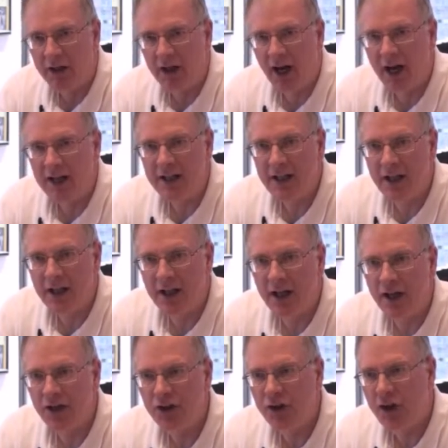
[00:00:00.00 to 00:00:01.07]
the
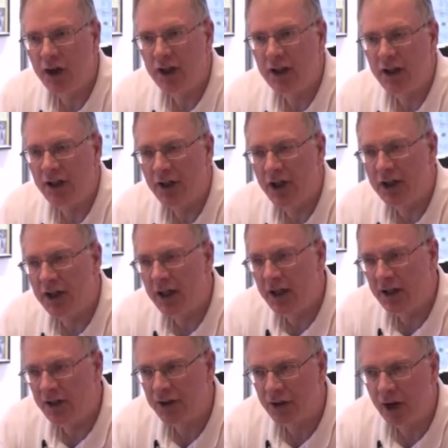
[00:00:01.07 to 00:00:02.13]
idea is in
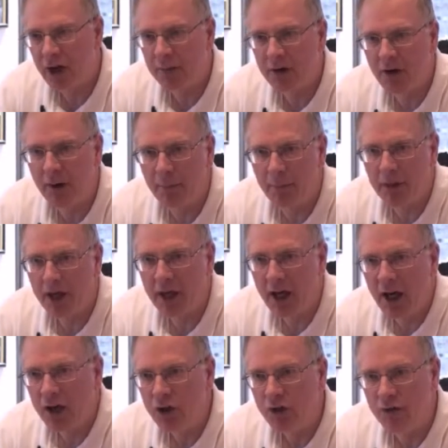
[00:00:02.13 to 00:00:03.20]
a startup company,
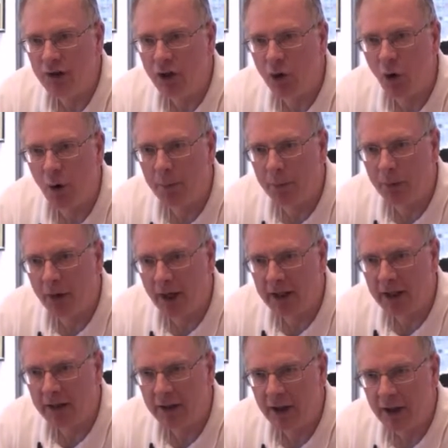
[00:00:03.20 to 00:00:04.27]
you've
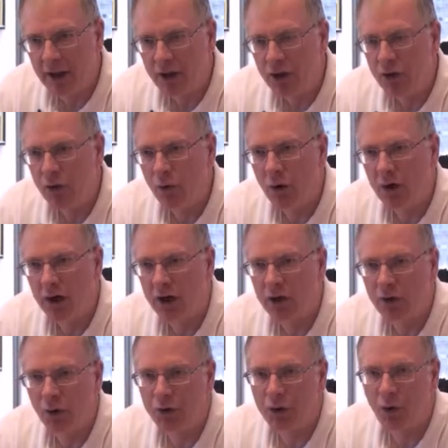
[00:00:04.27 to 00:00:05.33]
incorporated, you are a
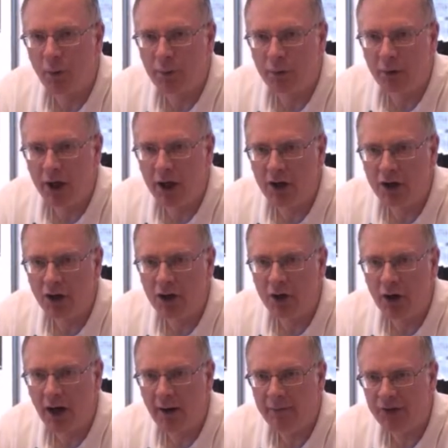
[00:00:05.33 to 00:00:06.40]
closed corporation,
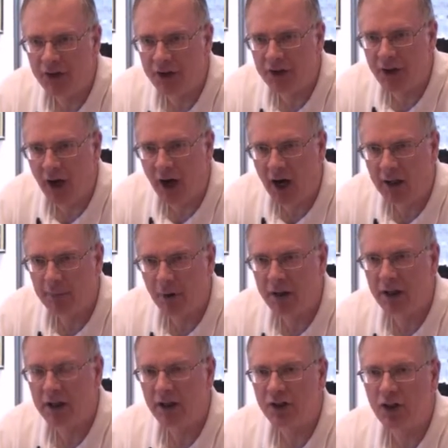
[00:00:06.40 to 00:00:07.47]
you have stock,
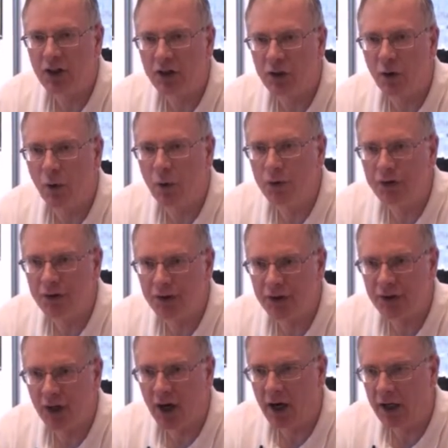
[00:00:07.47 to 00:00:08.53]
but it is closed
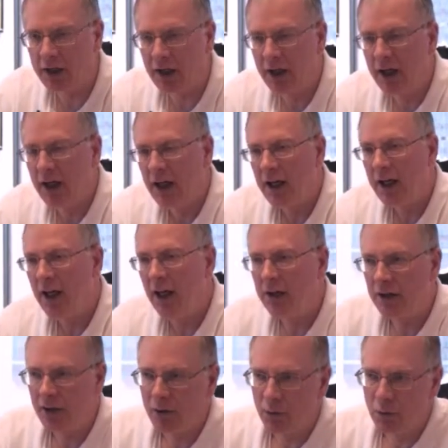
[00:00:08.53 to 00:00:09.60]
stock.
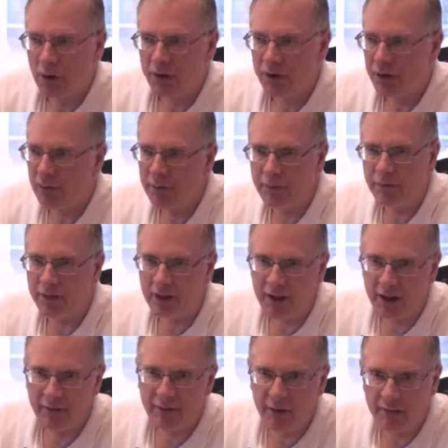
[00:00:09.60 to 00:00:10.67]
In other words, you've
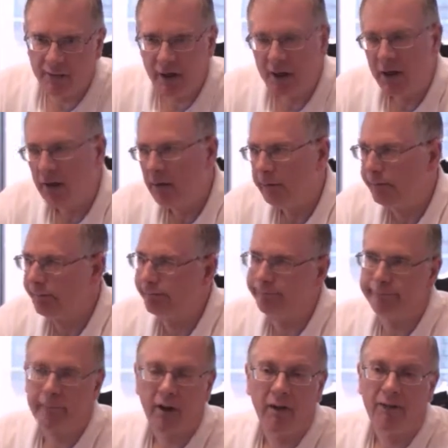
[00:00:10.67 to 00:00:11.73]
given
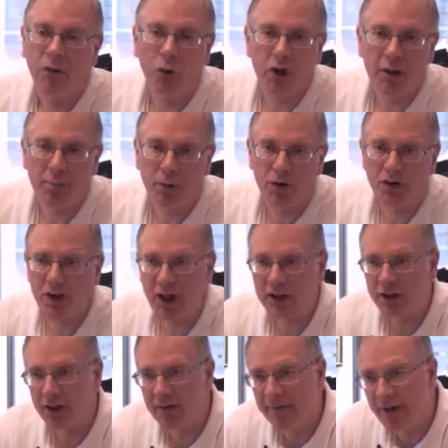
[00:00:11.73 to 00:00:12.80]
40%
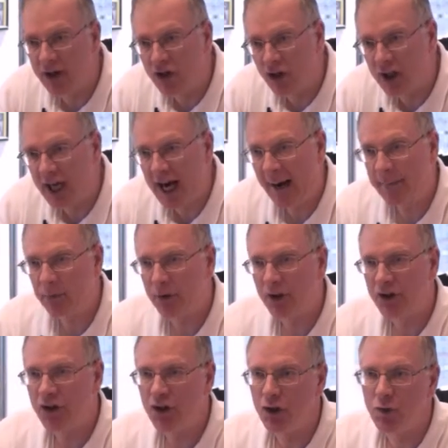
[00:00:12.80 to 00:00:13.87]
to the venture
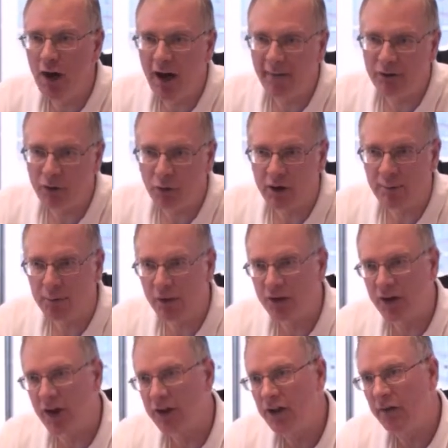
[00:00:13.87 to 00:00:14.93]
capitalist, you have
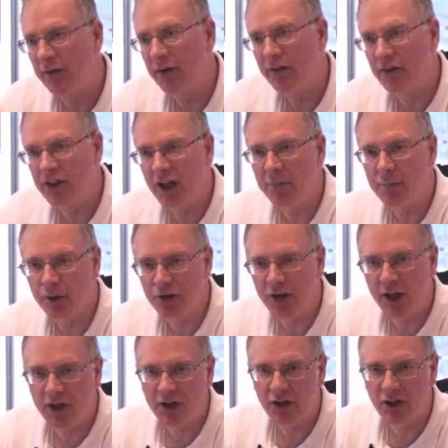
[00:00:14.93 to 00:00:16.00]
20%, you've given
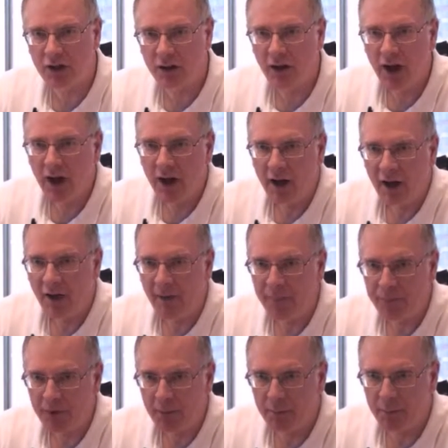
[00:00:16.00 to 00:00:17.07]
10% to your
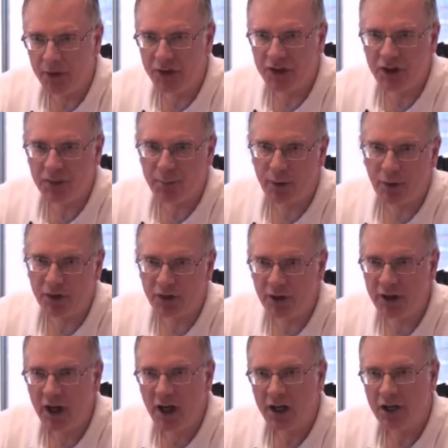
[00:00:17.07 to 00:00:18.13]
business
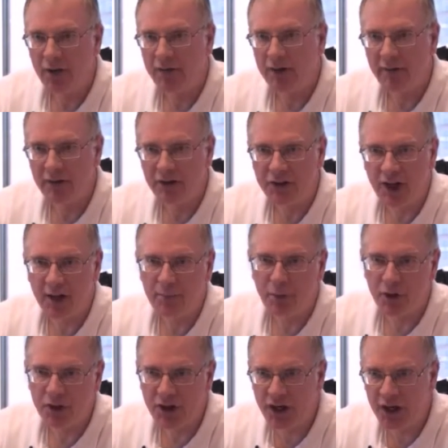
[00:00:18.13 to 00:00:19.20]
person, you've given
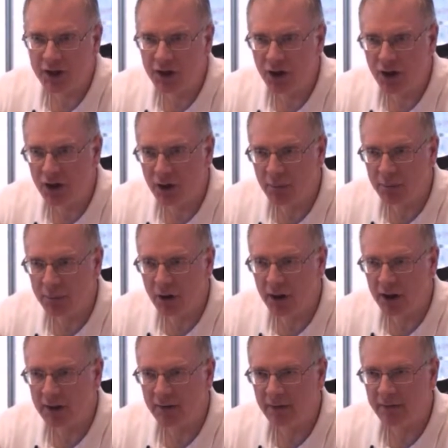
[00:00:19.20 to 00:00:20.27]
10% to your
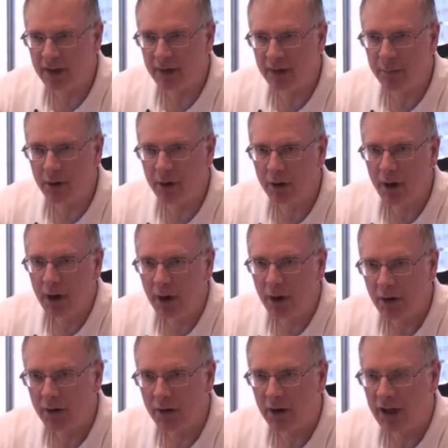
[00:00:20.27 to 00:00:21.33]
product developer,
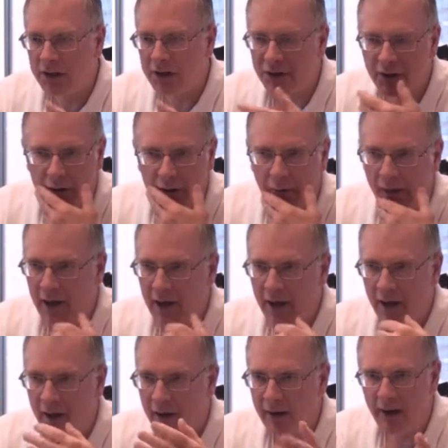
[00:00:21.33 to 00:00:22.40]
all right, so,
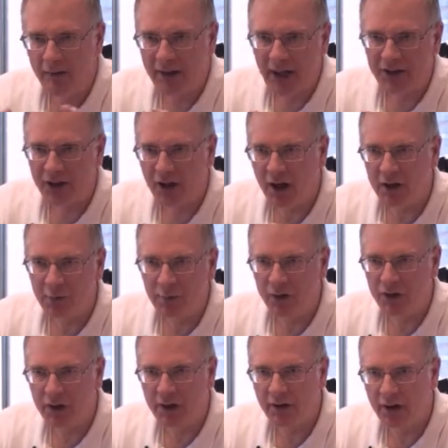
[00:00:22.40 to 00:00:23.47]
and that's
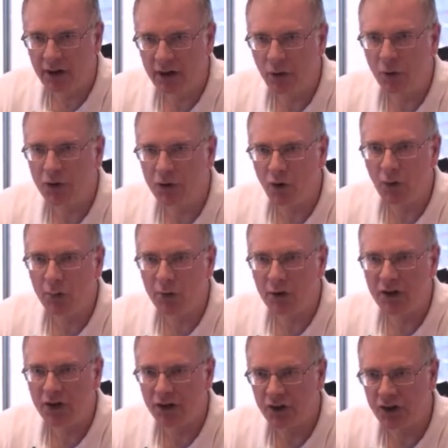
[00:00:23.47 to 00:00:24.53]
100% of the closed
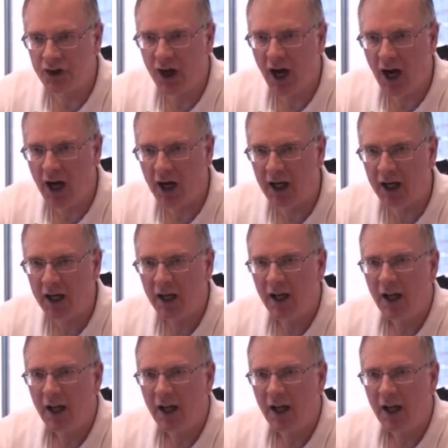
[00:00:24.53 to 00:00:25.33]
corporation stock.